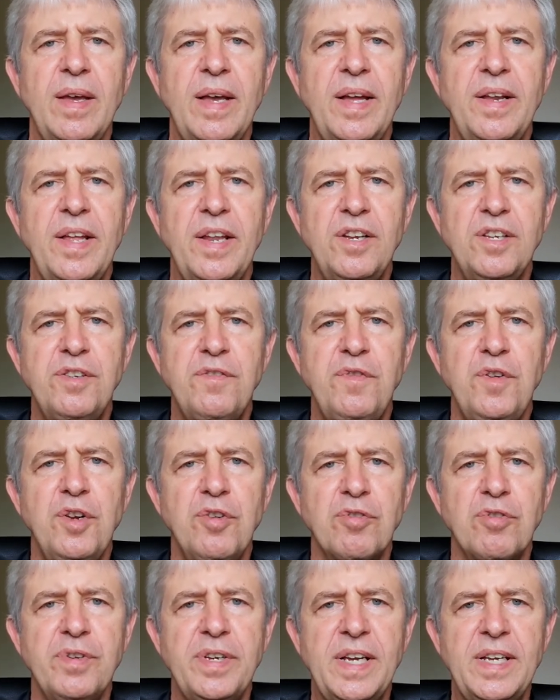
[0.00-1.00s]
And at his
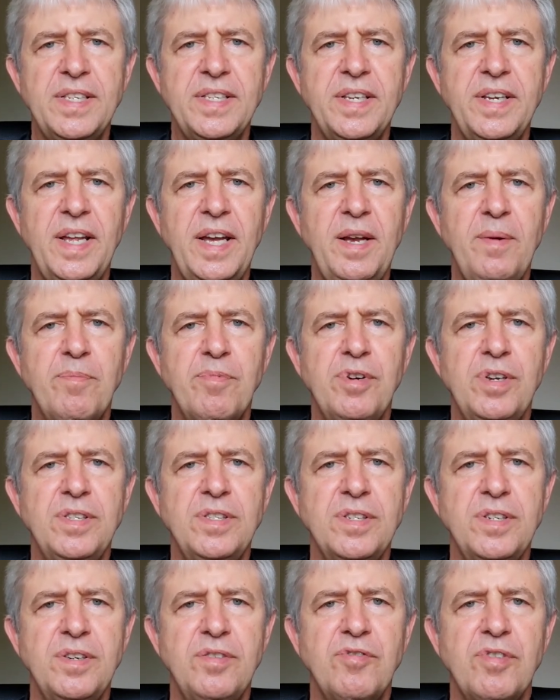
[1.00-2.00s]
funeral yesterday,
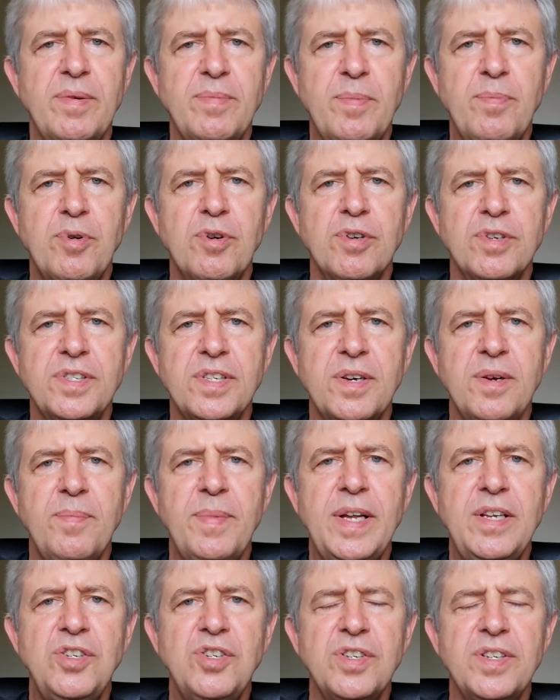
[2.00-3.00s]
President Ramaphosa
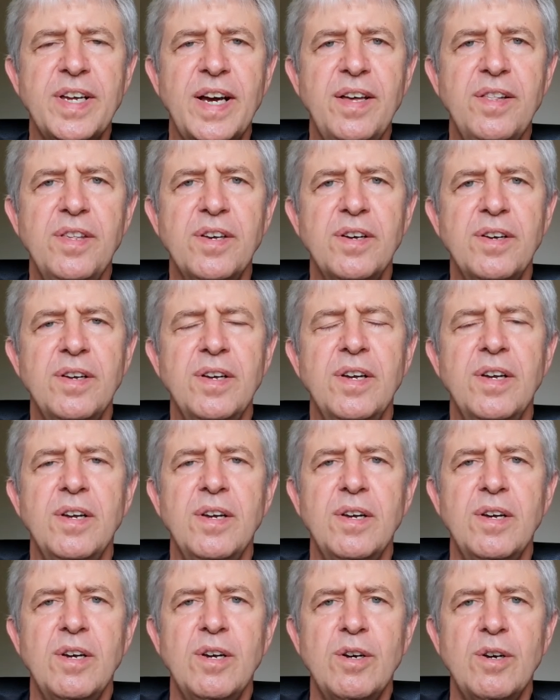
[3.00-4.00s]
mentioned other
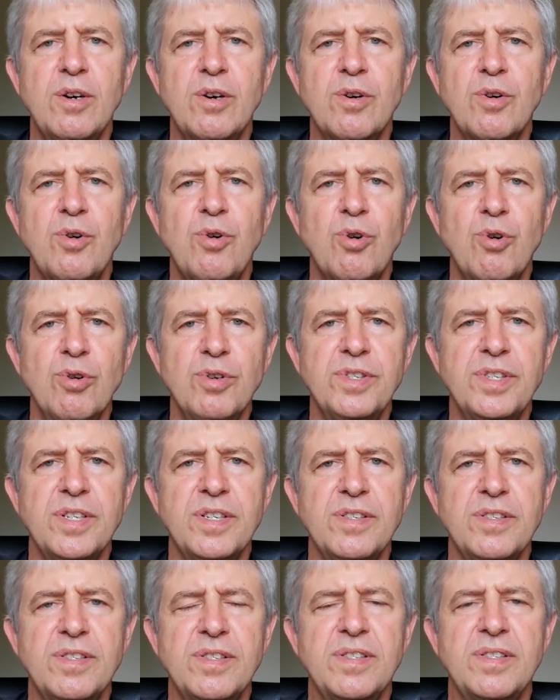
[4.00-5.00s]

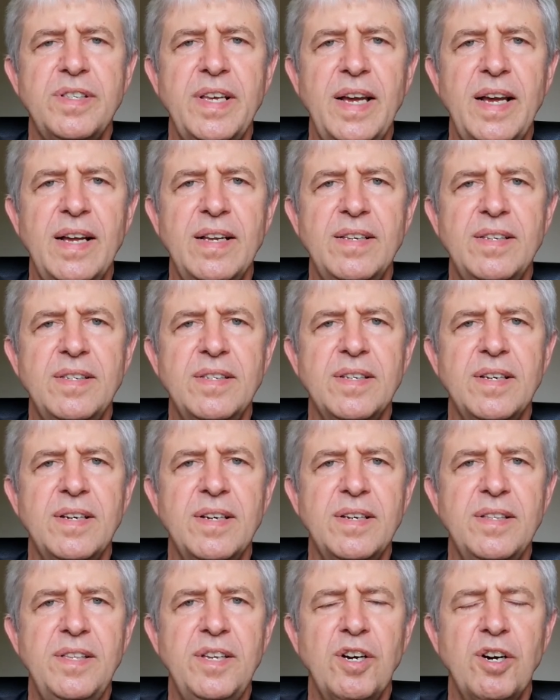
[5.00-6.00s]
causes that
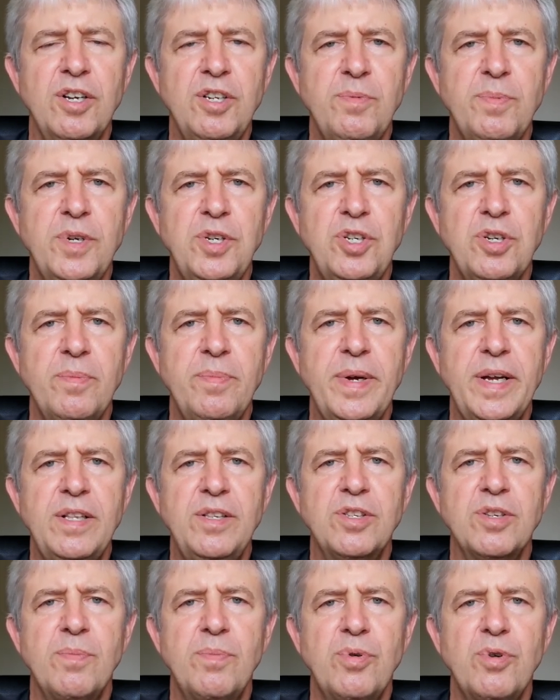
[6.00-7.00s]
the Archbishop had
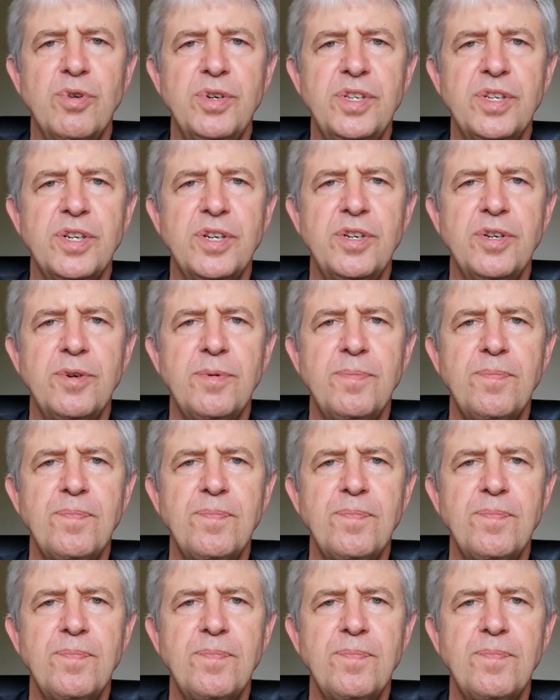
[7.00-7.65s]
supported.